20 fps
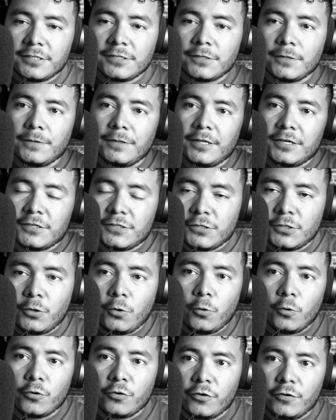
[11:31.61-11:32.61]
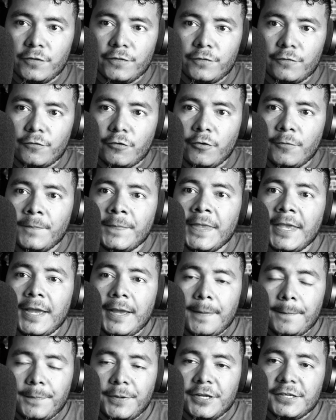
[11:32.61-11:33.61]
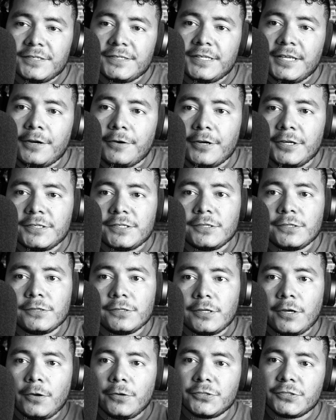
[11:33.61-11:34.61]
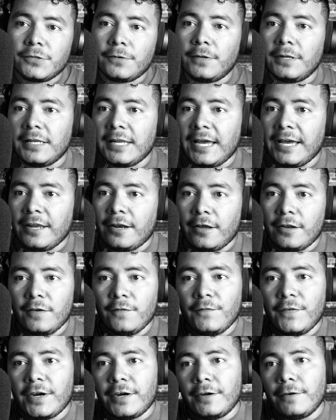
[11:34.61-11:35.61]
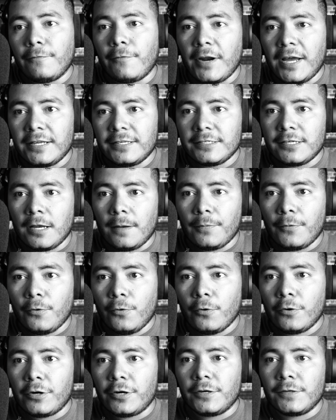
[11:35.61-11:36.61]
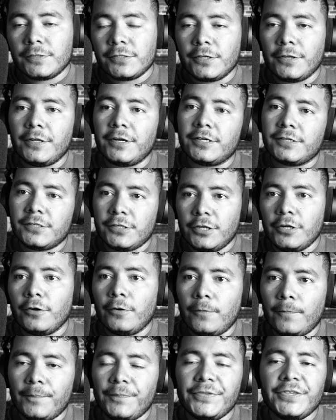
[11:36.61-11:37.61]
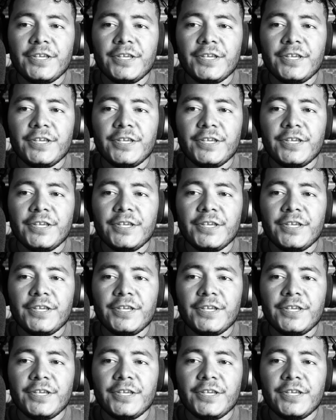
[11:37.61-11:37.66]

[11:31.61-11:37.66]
So there's the corner of the room, plus there is also a light on the very right top corner. So there's, you know,